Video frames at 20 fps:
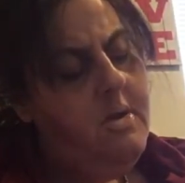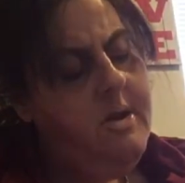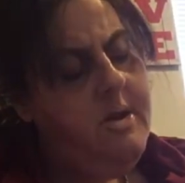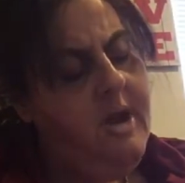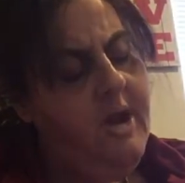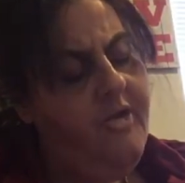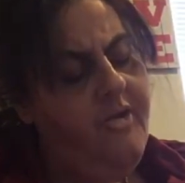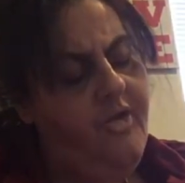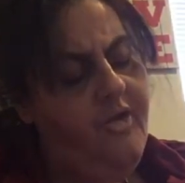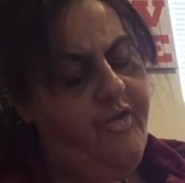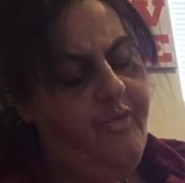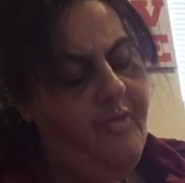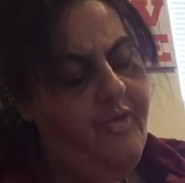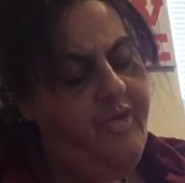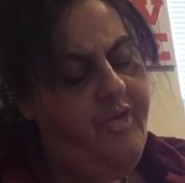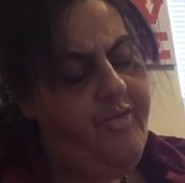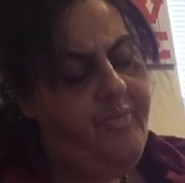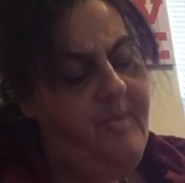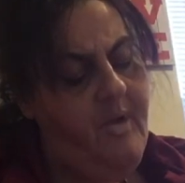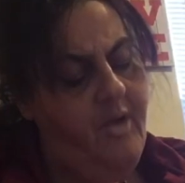Okay, this one
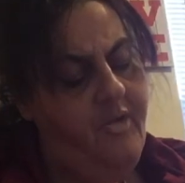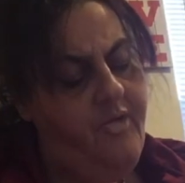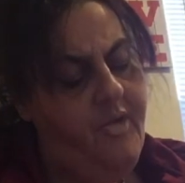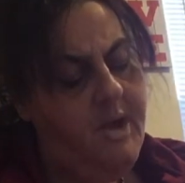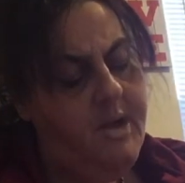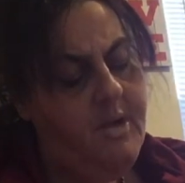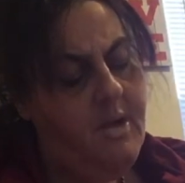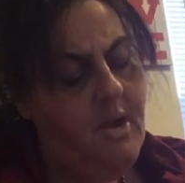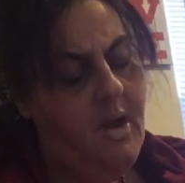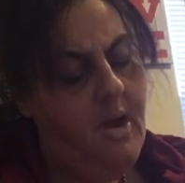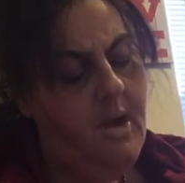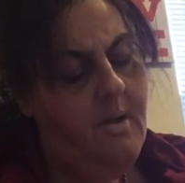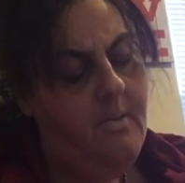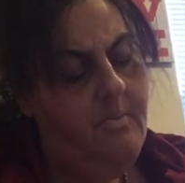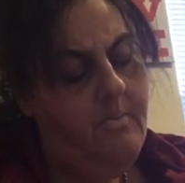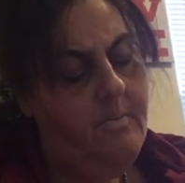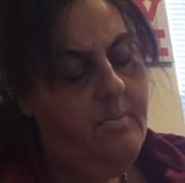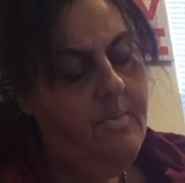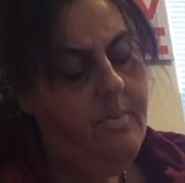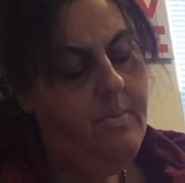smells like,
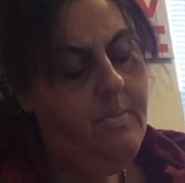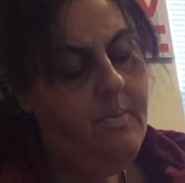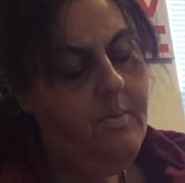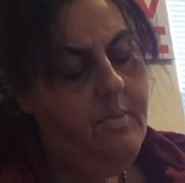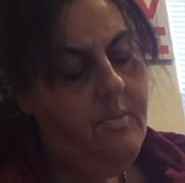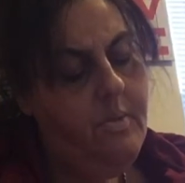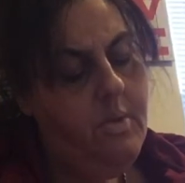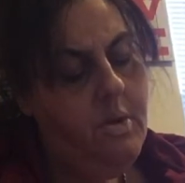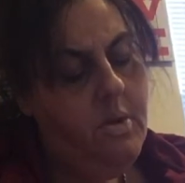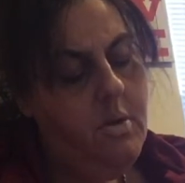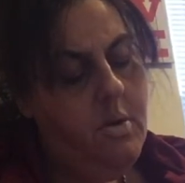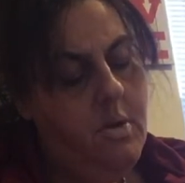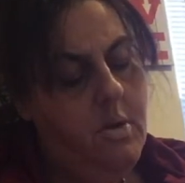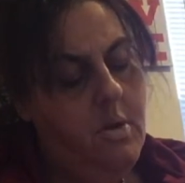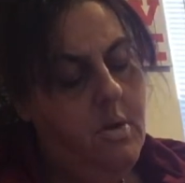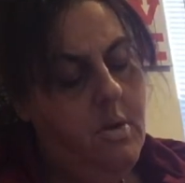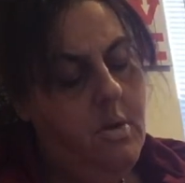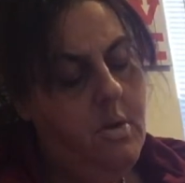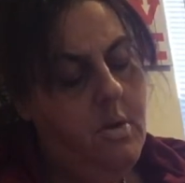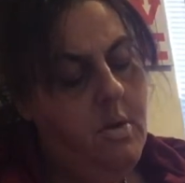um,
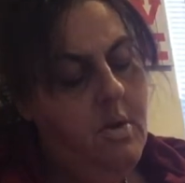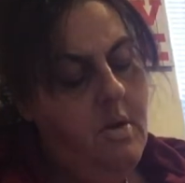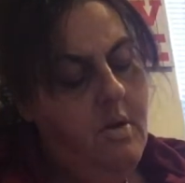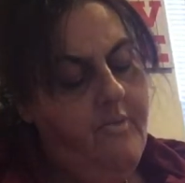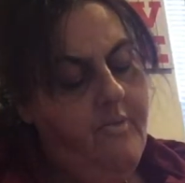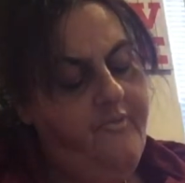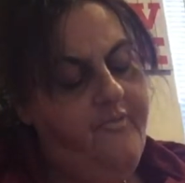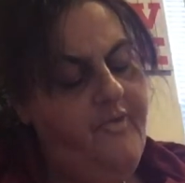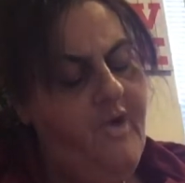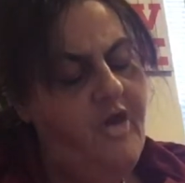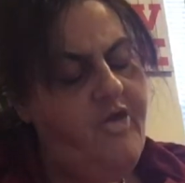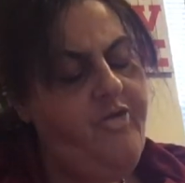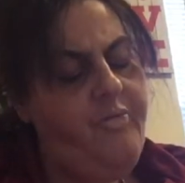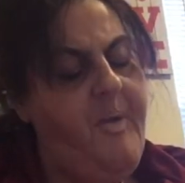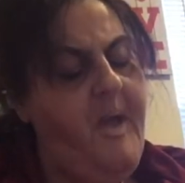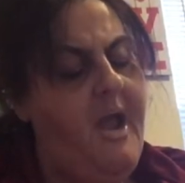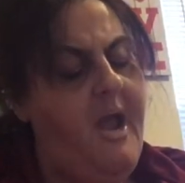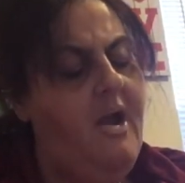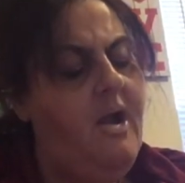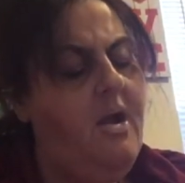fresh
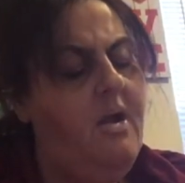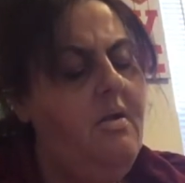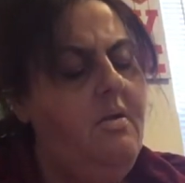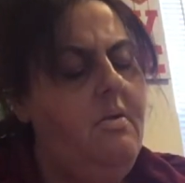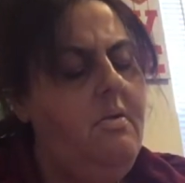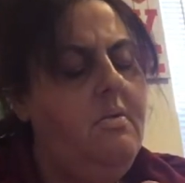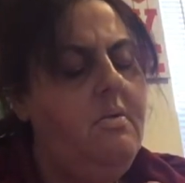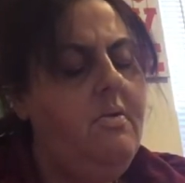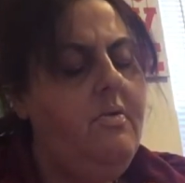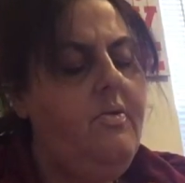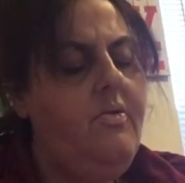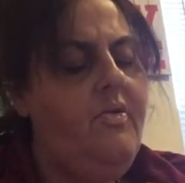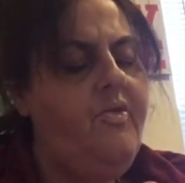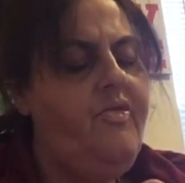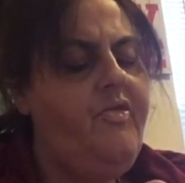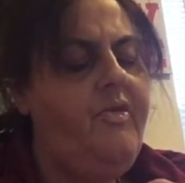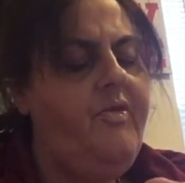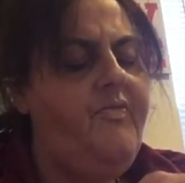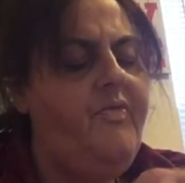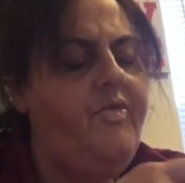pear.
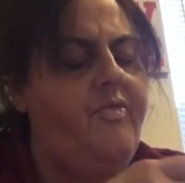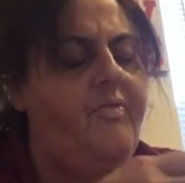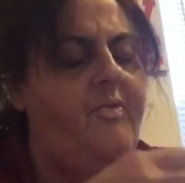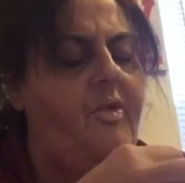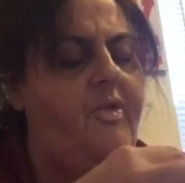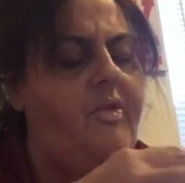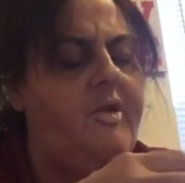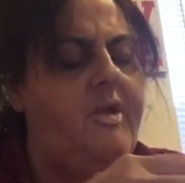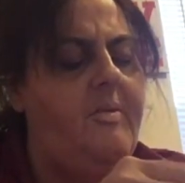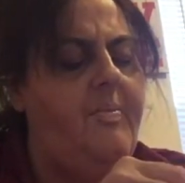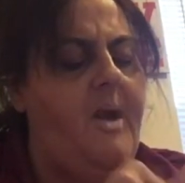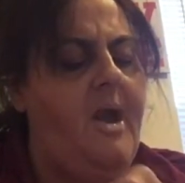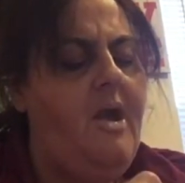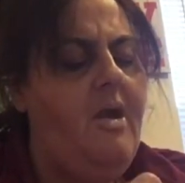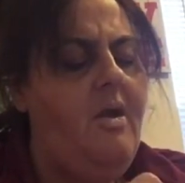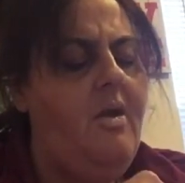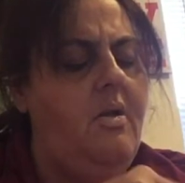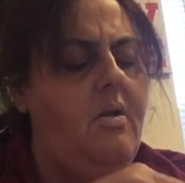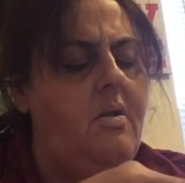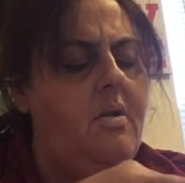Let's see if it smells like a
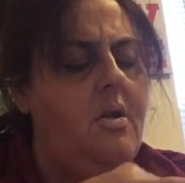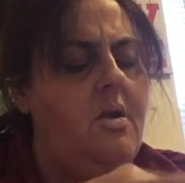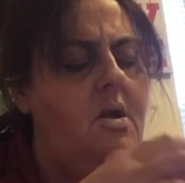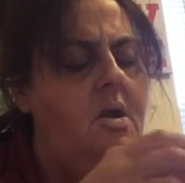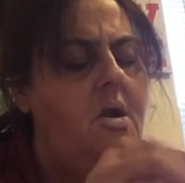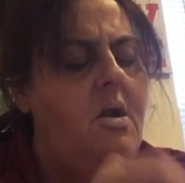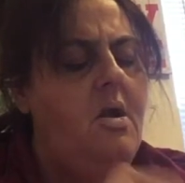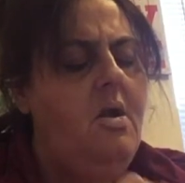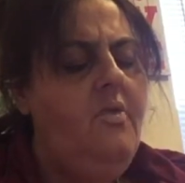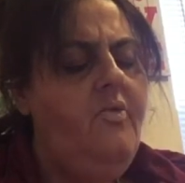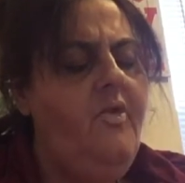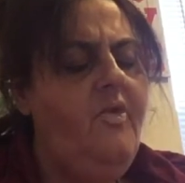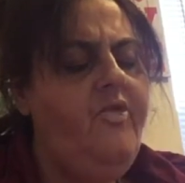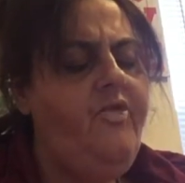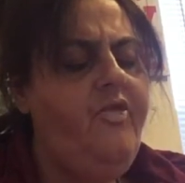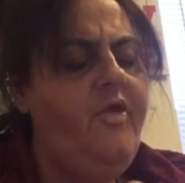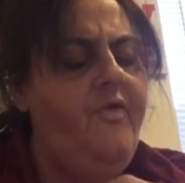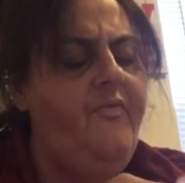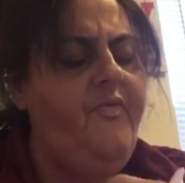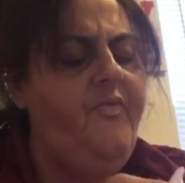pear. Let's
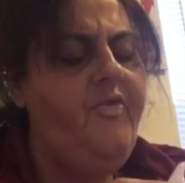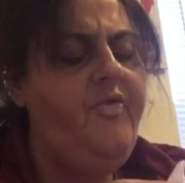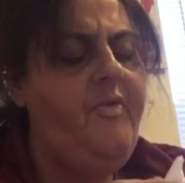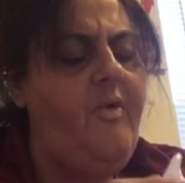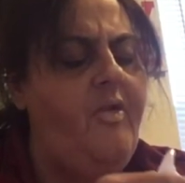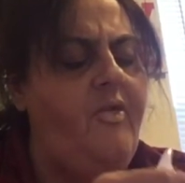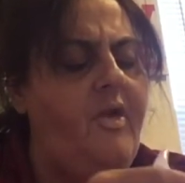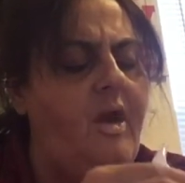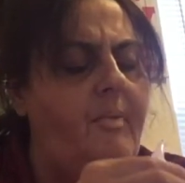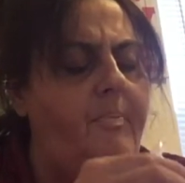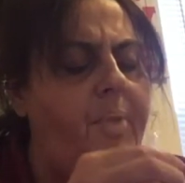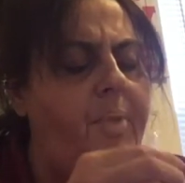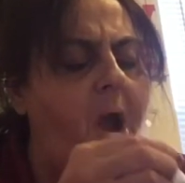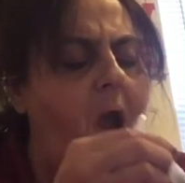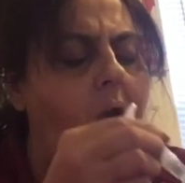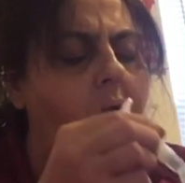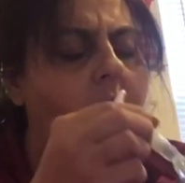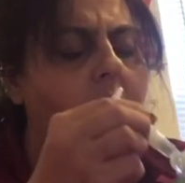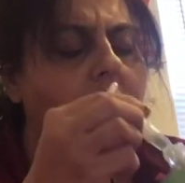see if it smells like a pear